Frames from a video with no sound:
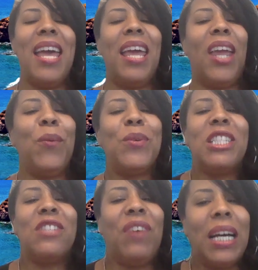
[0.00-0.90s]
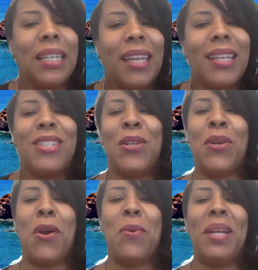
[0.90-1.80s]
It was fun getting to
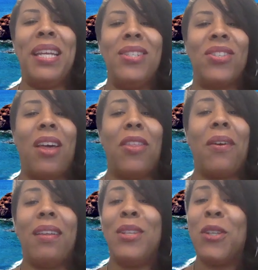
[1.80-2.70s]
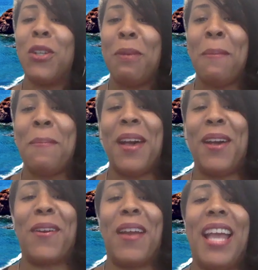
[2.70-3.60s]
know each other a little bit
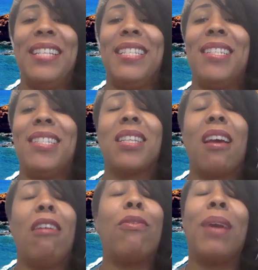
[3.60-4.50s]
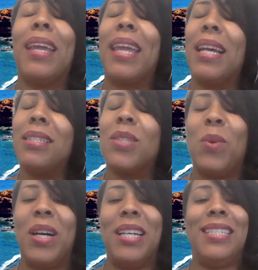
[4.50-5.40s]
better and discovering guess
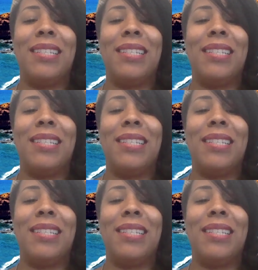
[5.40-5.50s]
what?